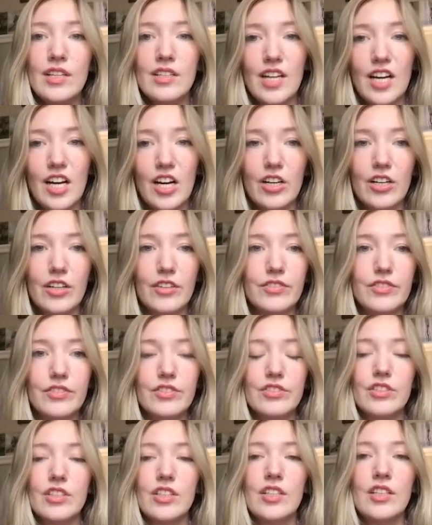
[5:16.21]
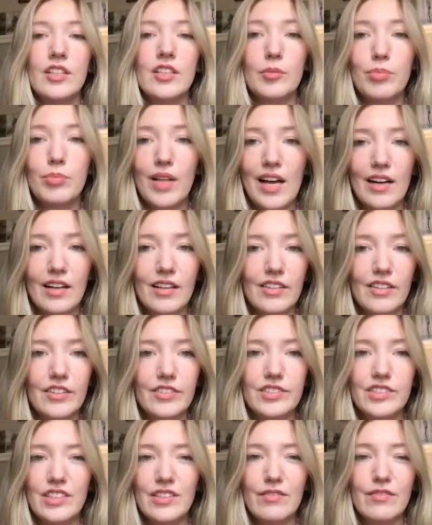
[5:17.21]
tariffs, the
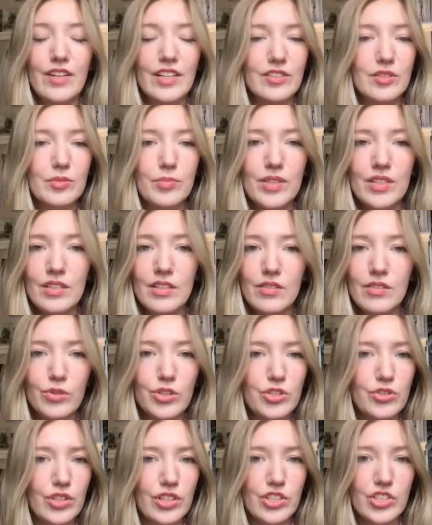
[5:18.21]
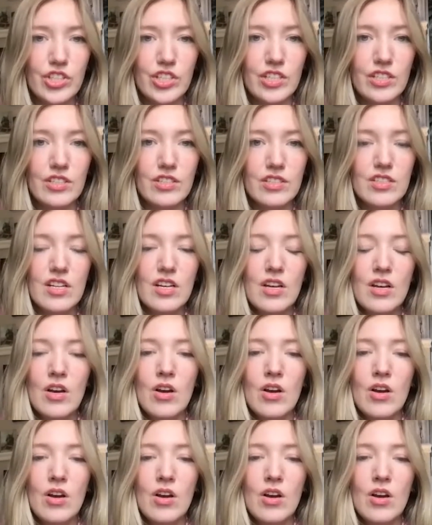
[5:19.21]
blacklists, the investment restrictions